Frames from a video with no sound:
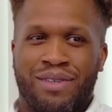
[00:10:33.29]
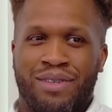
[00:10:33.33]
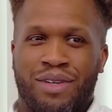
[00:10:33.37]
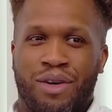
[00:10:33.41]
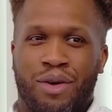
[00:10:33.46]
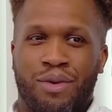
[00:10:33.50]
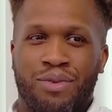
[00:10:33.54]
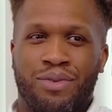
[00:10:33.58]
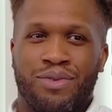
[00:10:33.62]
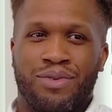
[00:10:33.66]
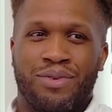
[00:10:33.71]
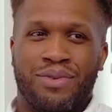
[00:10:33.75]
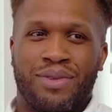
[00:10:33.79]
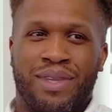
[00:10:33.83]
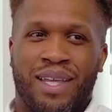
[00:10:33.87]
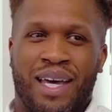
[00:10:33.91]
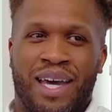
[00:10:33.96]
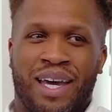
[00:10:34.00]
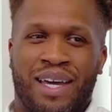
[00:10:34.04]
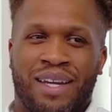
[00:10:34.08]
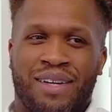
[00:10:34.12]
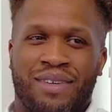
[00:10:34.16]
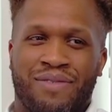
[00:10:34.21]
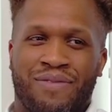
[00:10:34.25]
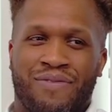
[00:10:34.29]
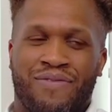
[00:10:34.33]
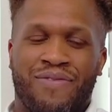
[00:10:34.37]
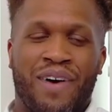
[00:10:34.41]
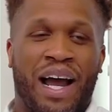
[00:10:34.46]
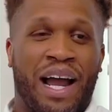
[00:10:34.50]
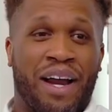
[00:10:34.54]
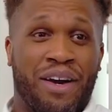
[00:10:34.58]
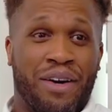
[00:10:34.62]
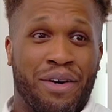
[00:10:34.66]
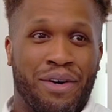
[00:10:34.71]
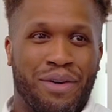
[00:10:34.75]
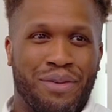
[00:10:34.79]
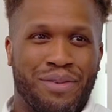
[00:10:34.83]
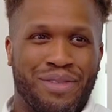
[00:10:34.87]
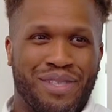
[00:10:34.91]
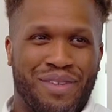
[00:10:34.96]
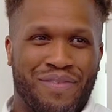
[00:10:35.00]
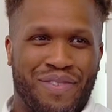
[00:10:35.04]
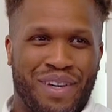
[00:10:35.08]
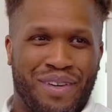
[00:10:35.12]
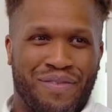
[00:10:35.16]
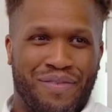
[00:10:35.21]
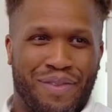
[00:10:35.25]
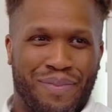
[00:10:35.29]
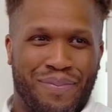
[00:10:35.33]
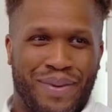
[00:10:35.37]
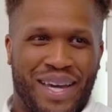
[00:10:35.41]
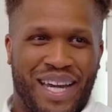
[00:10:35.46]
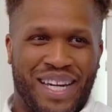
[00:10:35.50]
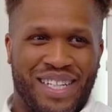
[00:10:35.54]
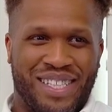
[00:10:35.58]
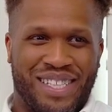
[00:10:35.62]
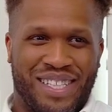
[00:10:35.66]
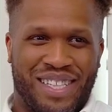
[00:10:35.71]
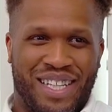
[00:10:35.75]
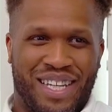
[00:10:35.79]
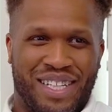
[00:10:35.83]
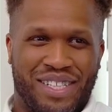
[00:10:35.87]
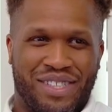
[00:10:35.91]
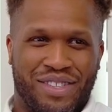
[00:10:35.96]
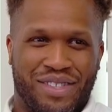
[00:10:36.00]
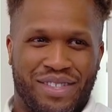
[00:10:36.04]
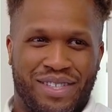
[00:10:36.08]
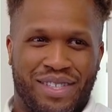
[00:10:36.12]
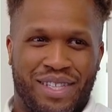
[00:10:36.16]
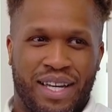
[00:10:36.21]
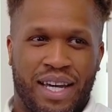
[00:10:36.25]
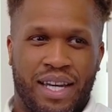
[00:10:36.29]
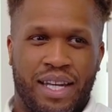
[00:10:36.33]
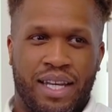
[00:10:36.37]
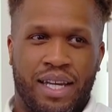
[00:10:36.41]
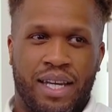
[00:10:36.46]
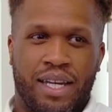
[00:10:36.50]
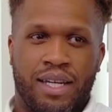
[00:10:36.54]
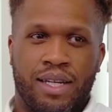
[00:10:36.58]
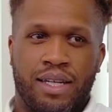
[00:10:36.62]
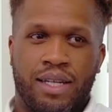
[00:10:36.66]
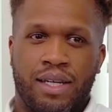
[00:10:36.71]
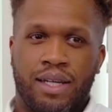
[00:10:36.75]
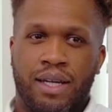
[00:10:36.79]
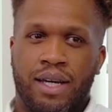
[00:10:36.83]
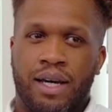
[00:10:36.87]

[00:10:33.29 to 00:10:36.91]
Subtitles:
go through that fire hose of information that you're studying.